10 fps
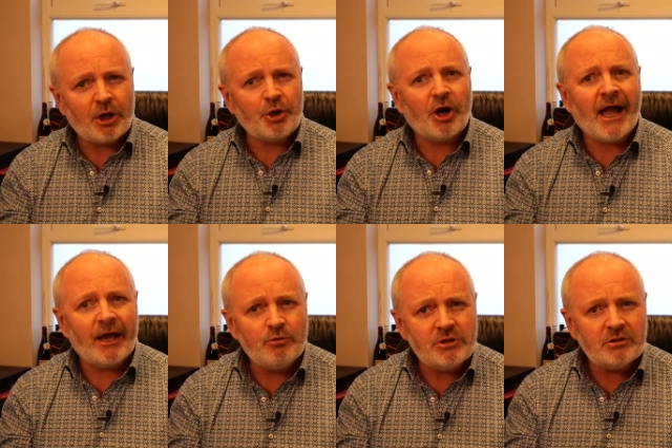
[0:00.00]
on your
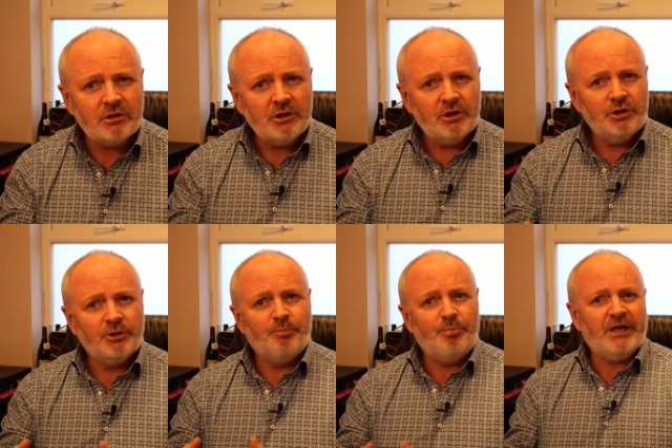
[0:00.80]
house,
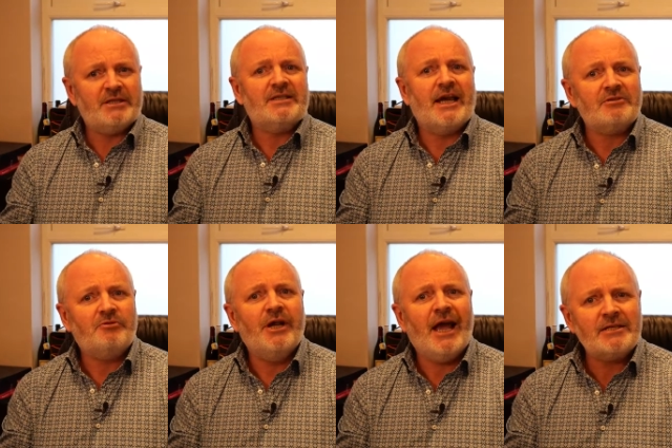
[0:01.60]
your biggest
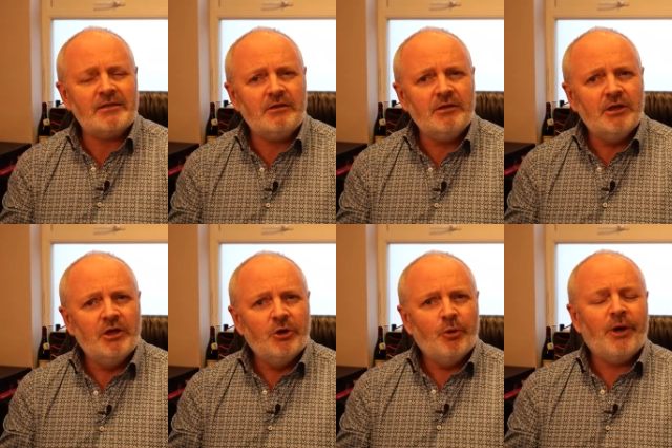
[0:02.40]
tax-free asset,
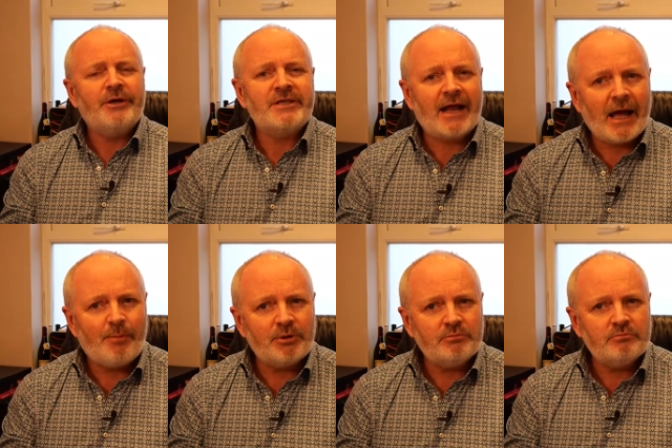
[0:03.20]
where does that
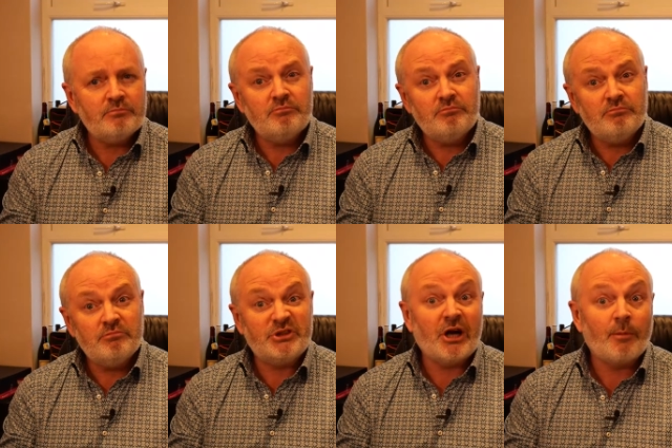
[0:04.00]
happen?
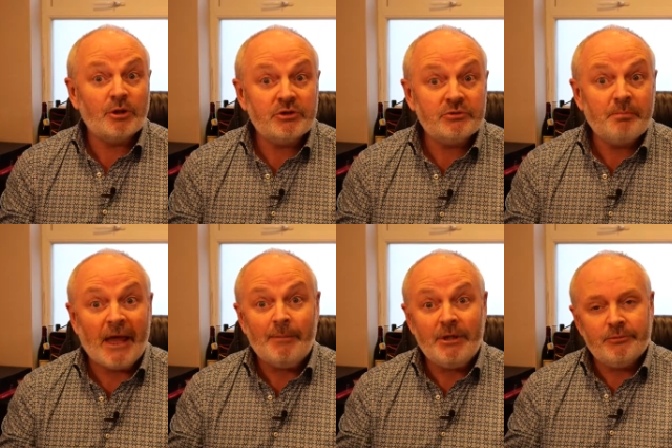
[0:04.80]
Starbucks,
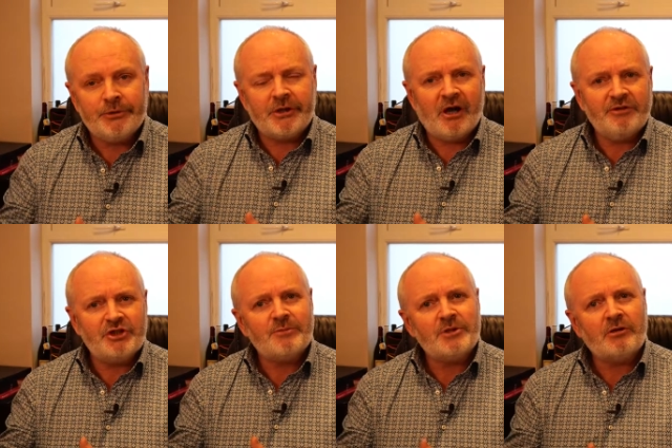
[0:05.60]
maybe, other coffee
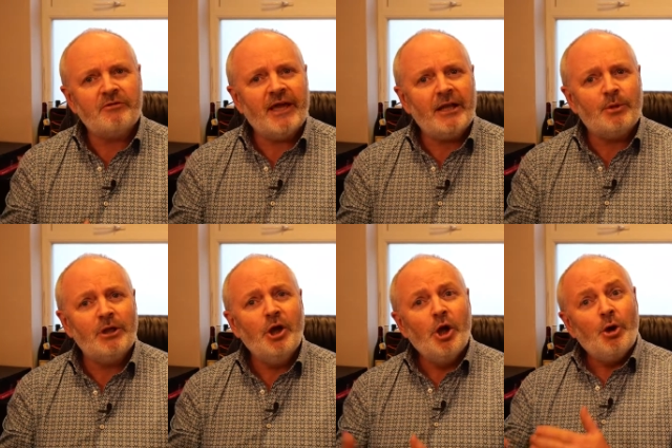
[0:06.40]
shops are
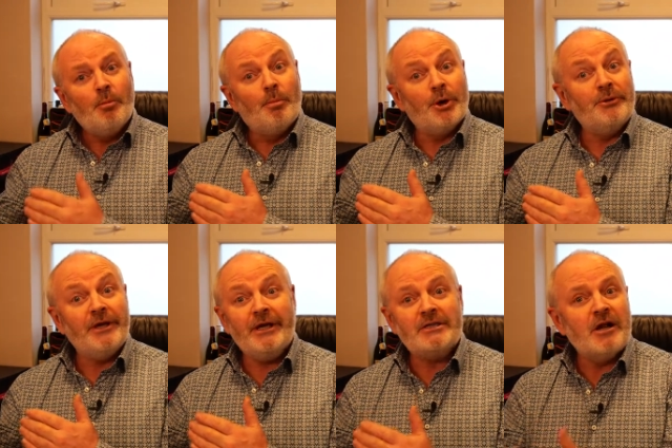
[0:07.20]
available, but
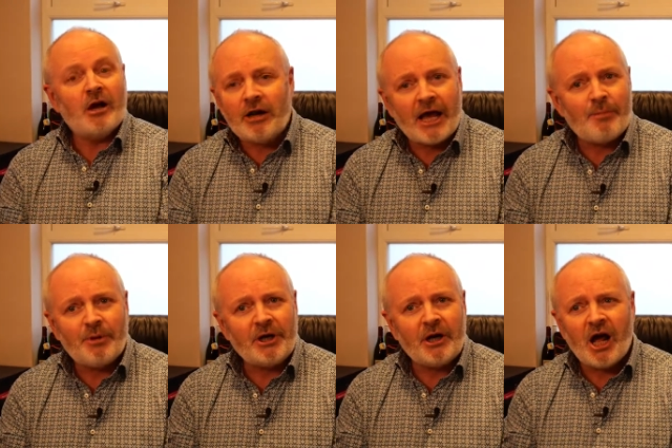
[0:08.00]
it's not going to
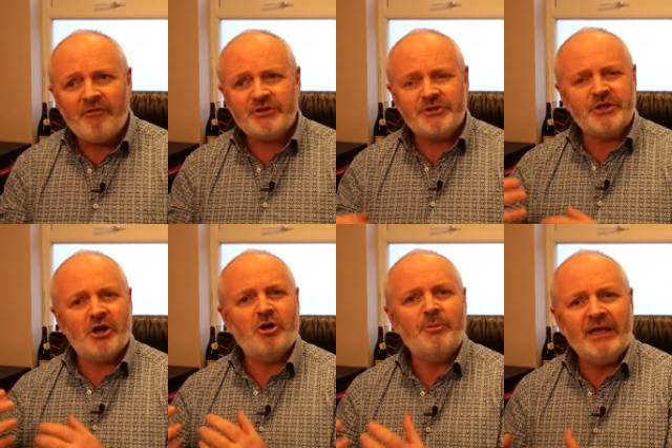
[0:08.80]
happen in an office. It's
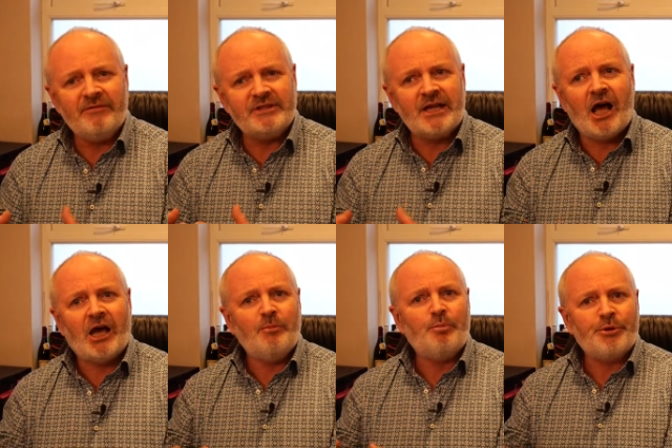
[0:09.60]
not going to be given
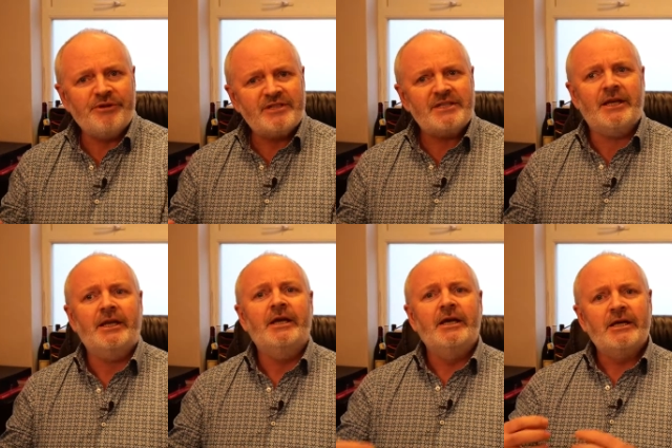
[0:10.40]
time,
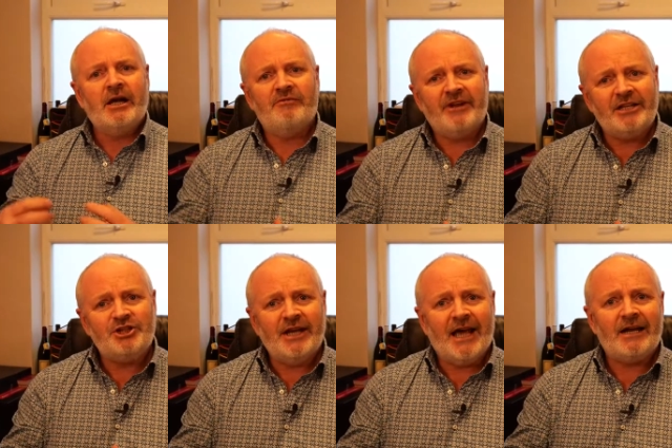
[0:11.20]
privacy,
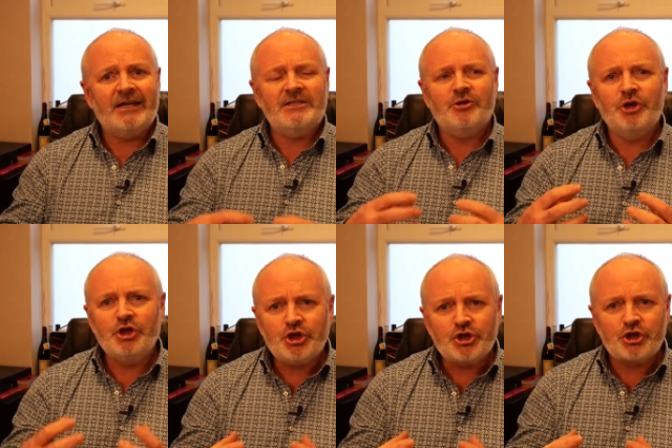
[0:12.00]
confidentiality, so you
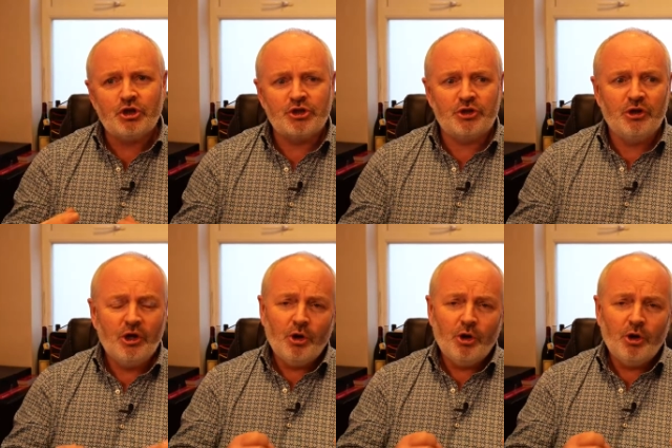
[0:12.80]
can discuss it